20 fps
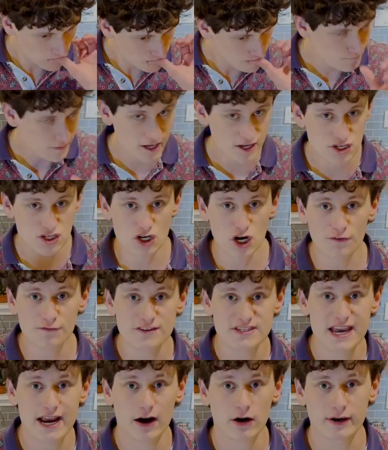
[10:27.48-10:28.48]
surface
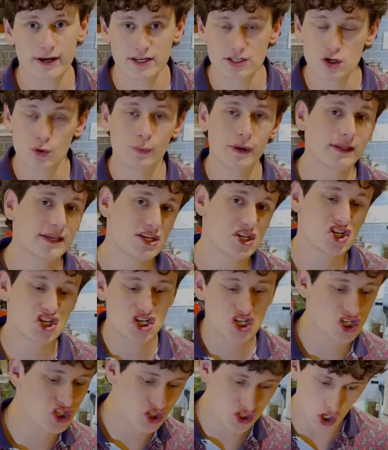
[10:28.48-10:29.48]
area to really
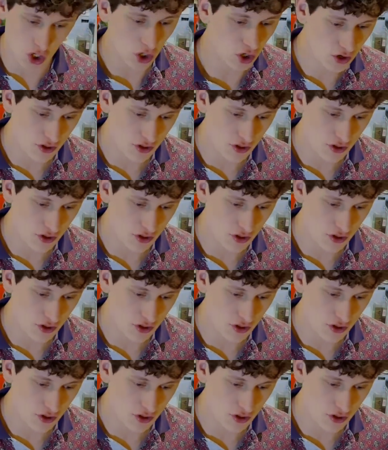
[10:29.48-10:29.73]
stir the